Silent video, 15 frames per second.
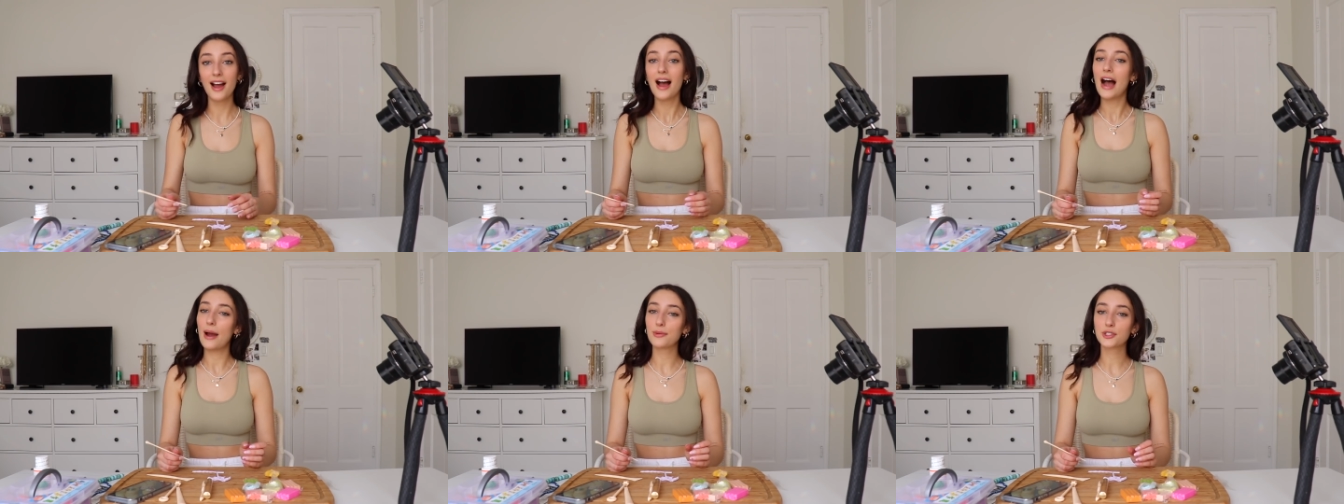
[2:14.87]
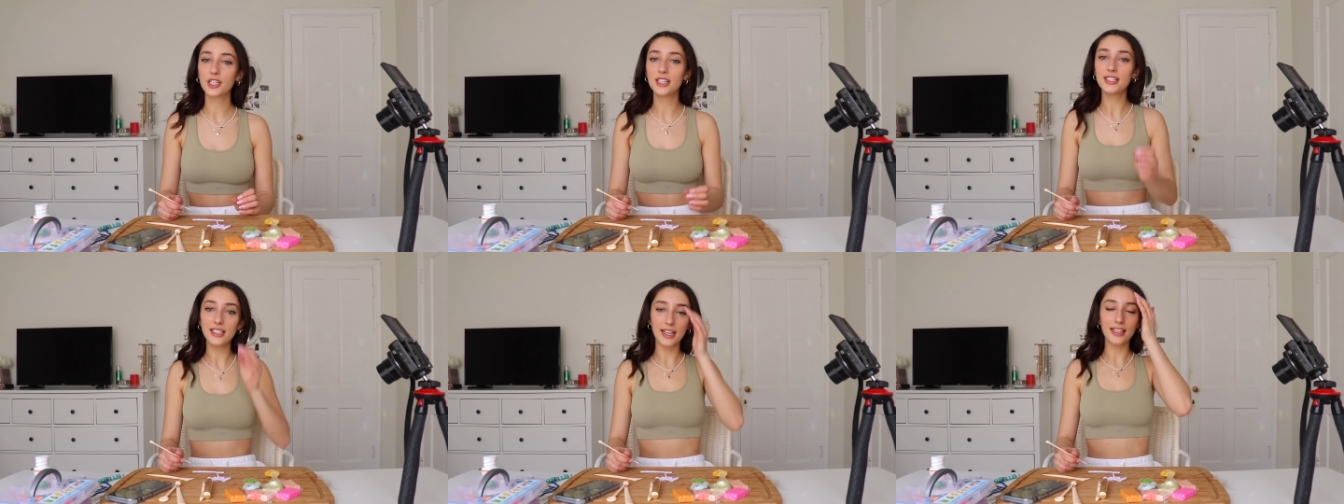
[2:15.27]
I was
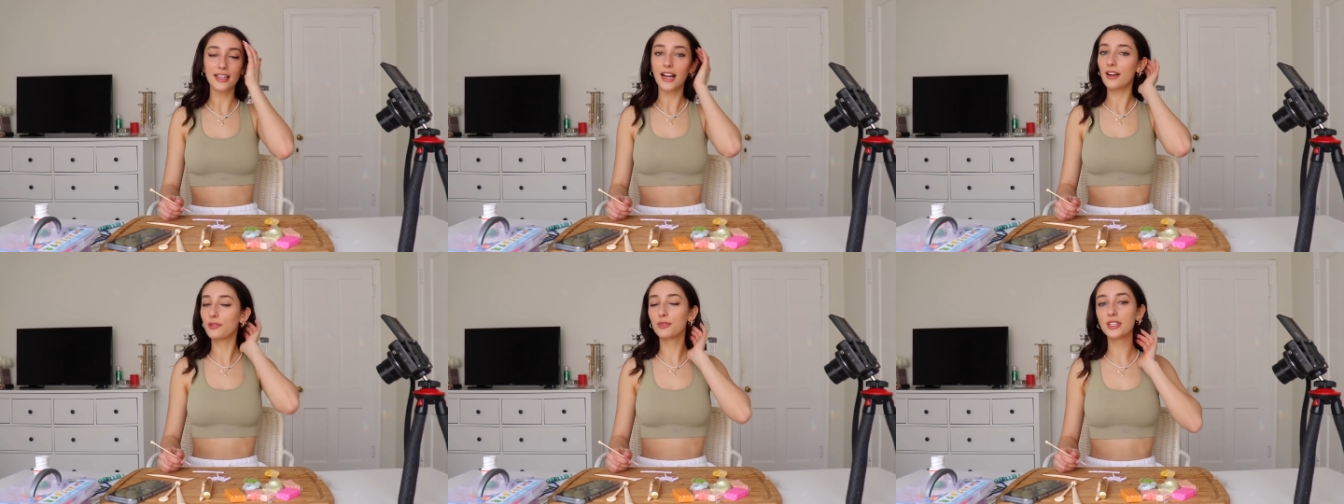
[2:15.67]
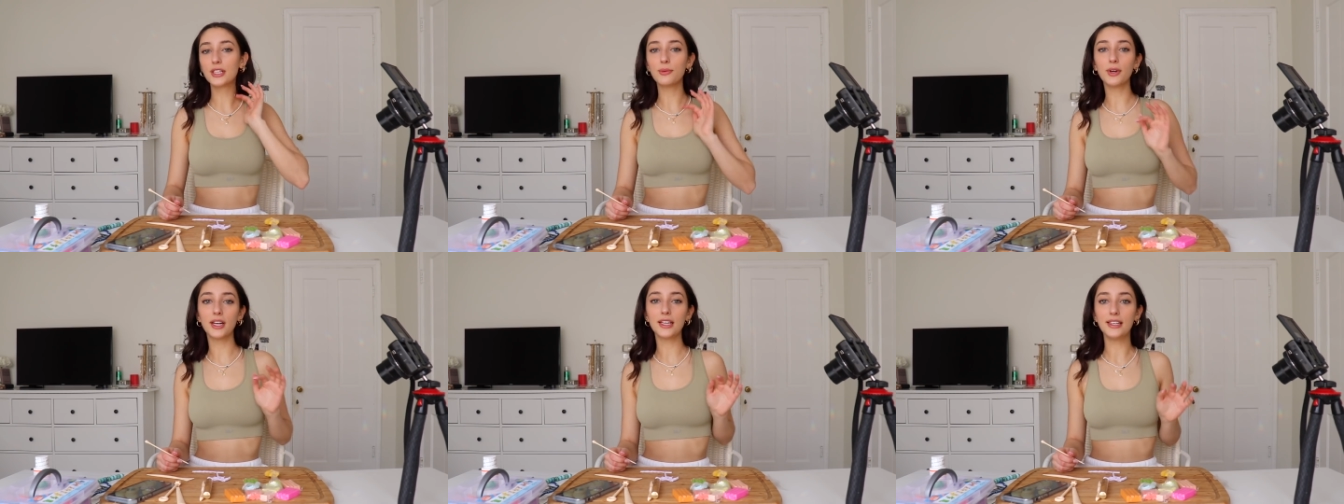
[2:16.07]
gonna say like, I really
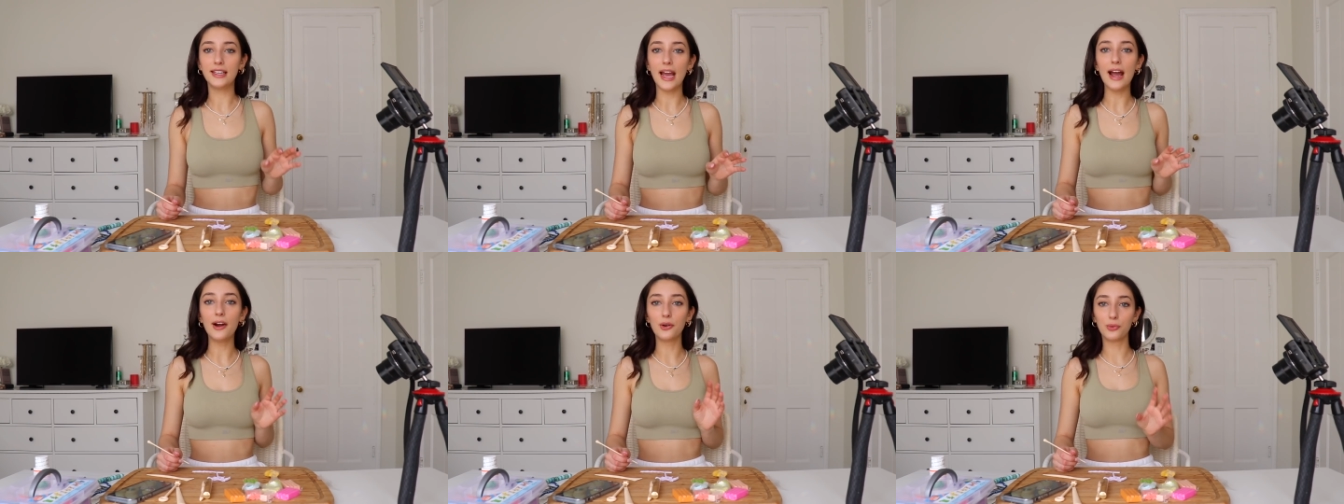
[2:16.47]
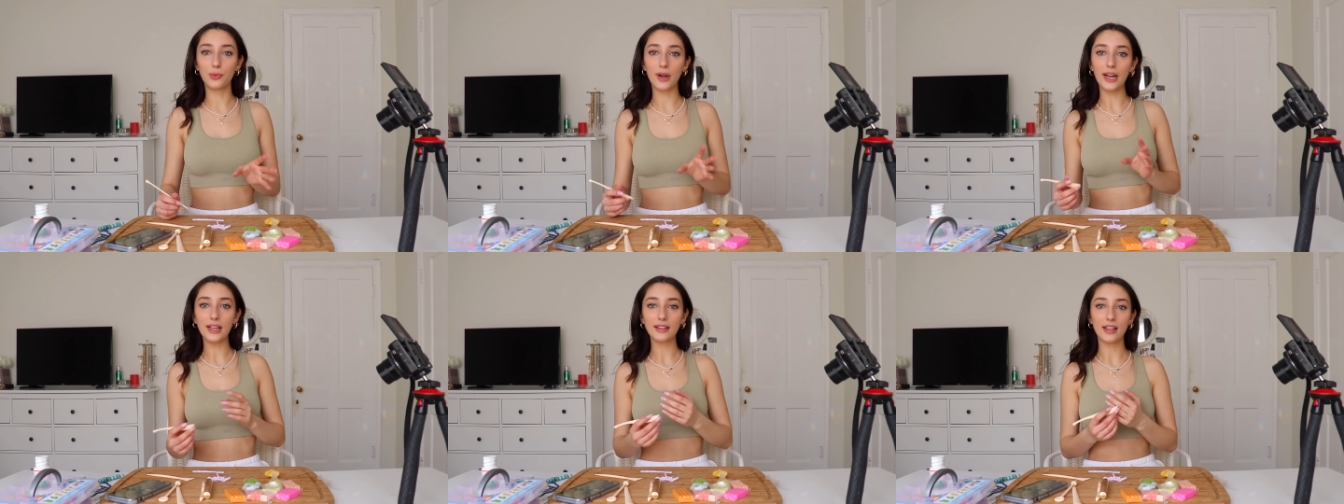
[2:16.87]
want to get a
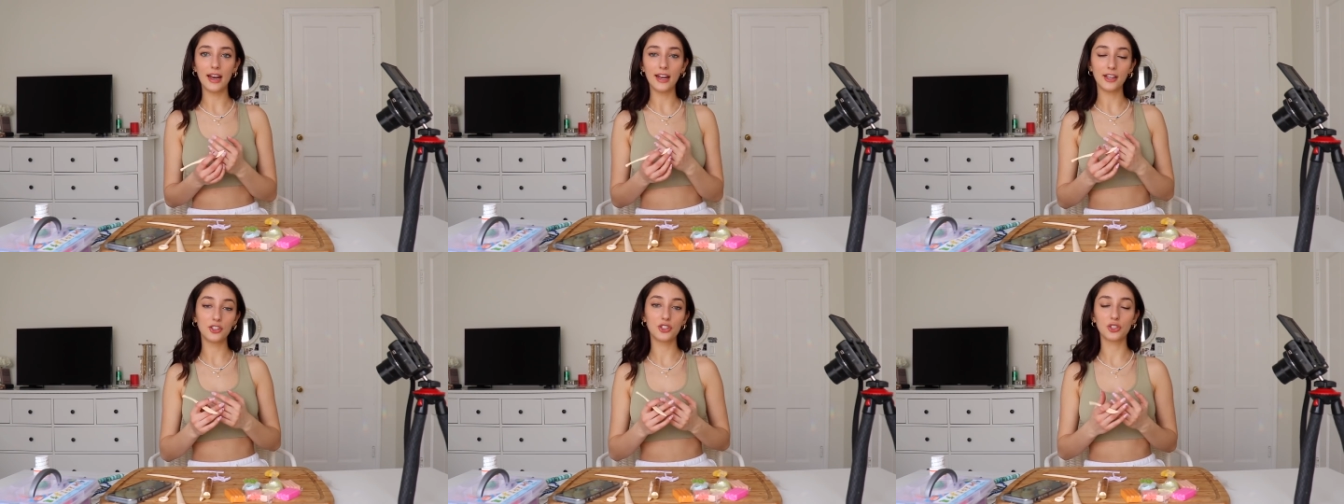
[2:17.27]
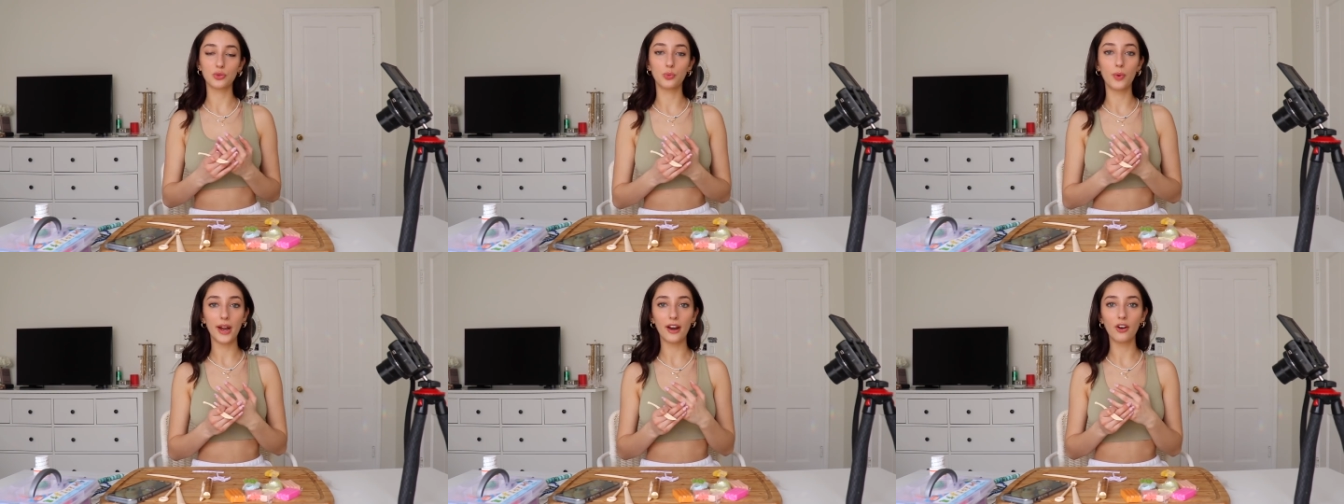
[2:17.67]
ring that I can
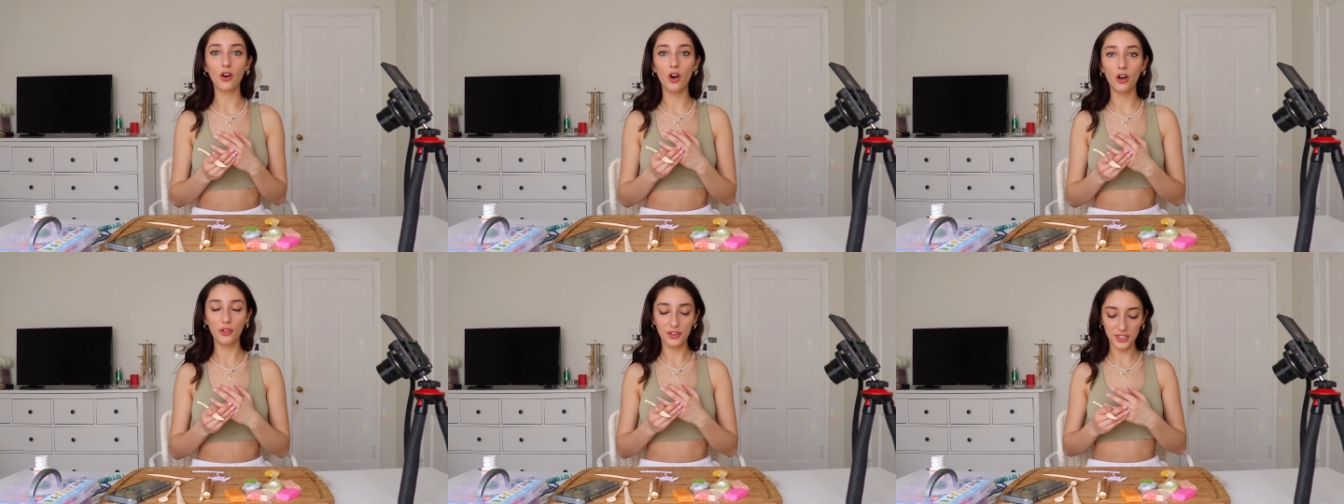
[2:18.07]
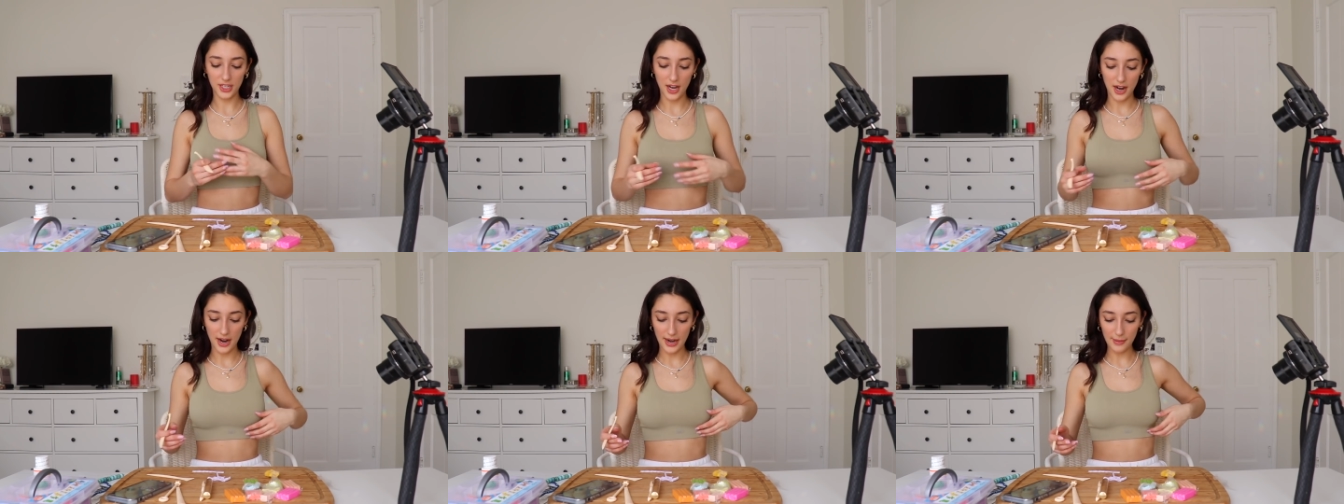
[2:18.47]
just wear all the
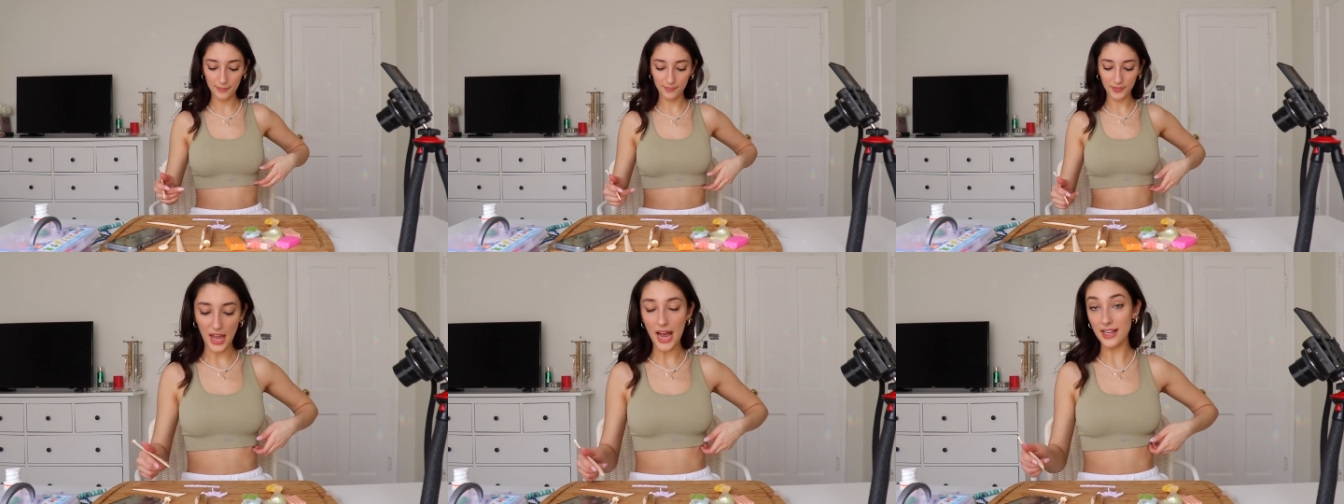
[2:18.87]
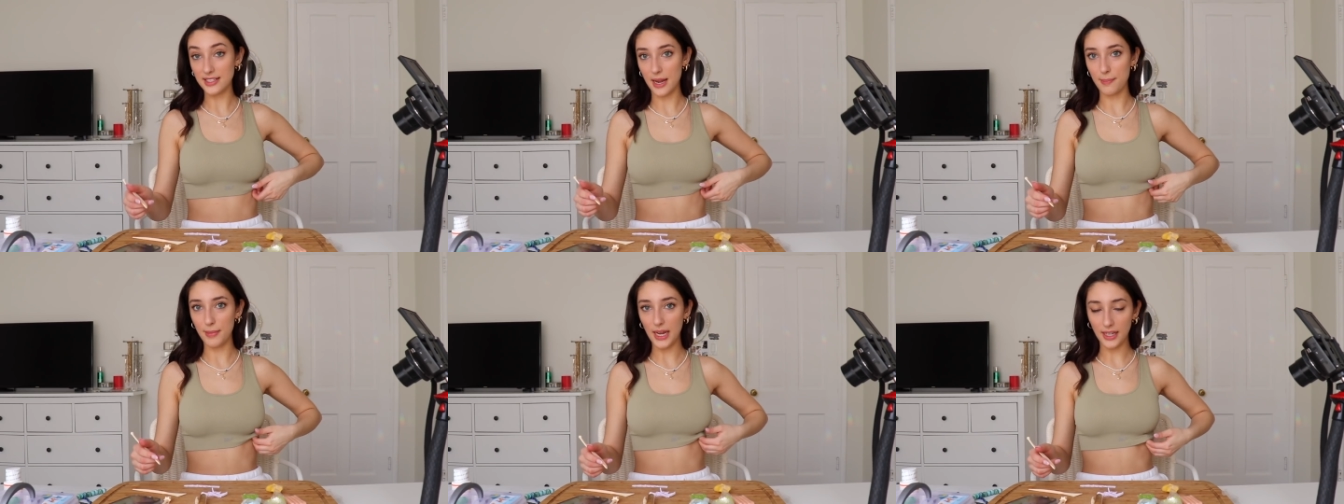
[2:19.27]
time as
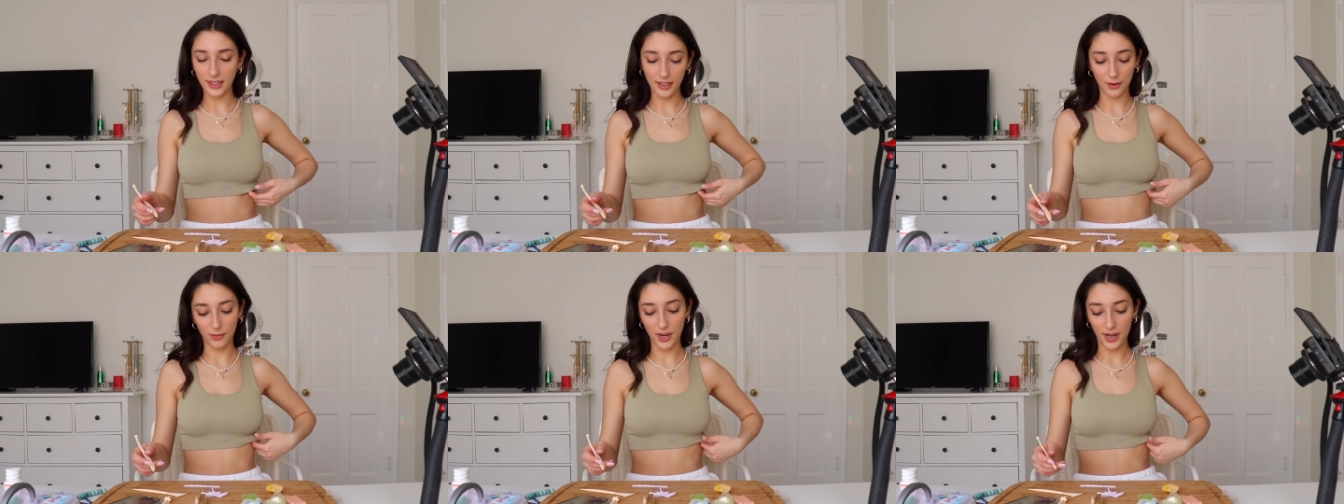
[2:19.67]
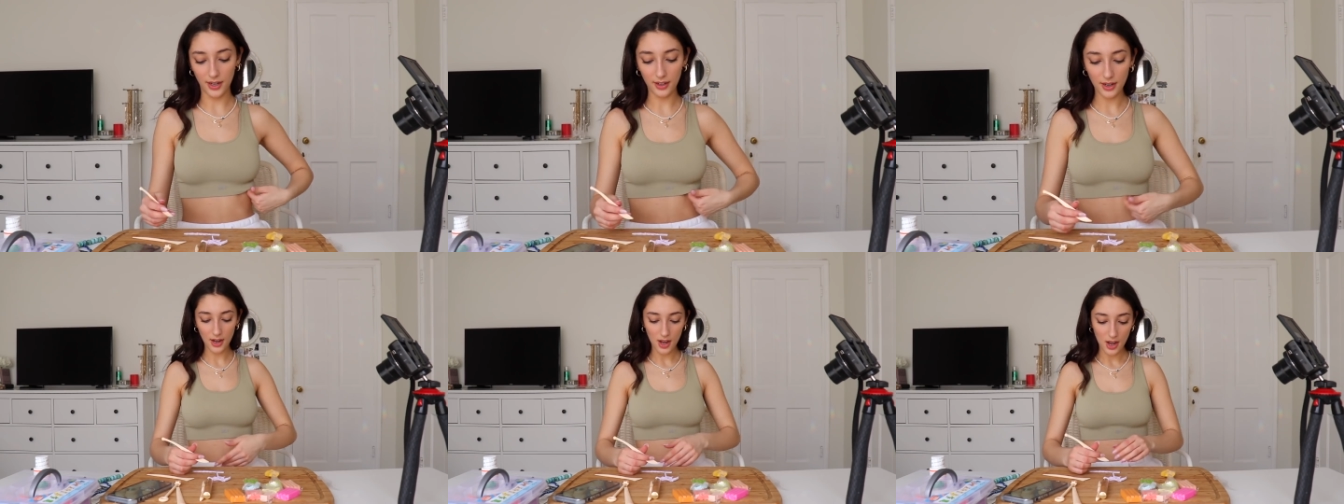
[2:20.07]
I'm making a
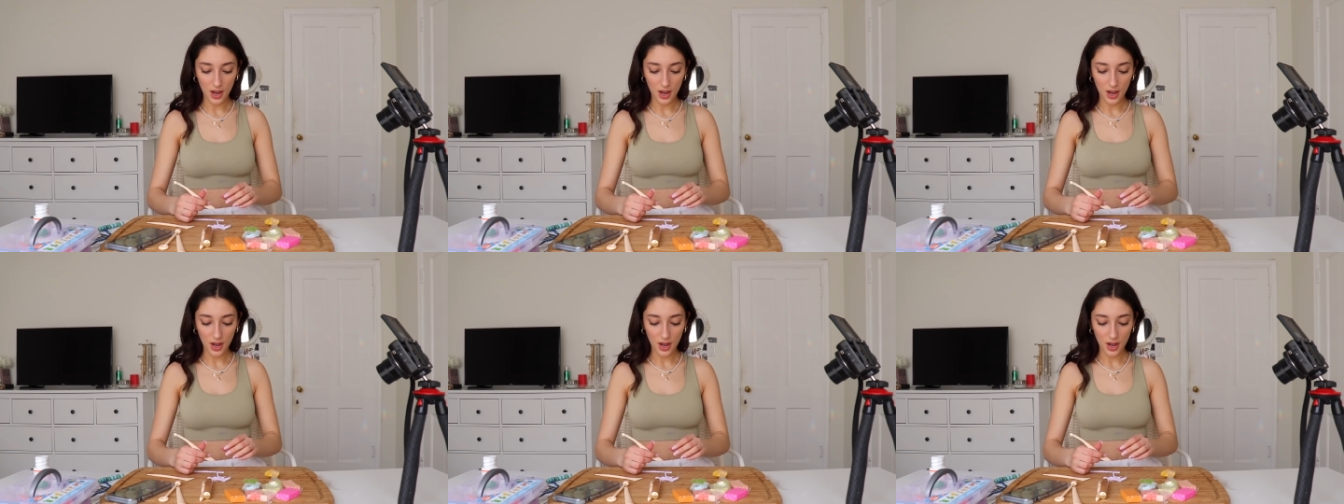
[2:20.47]
ring.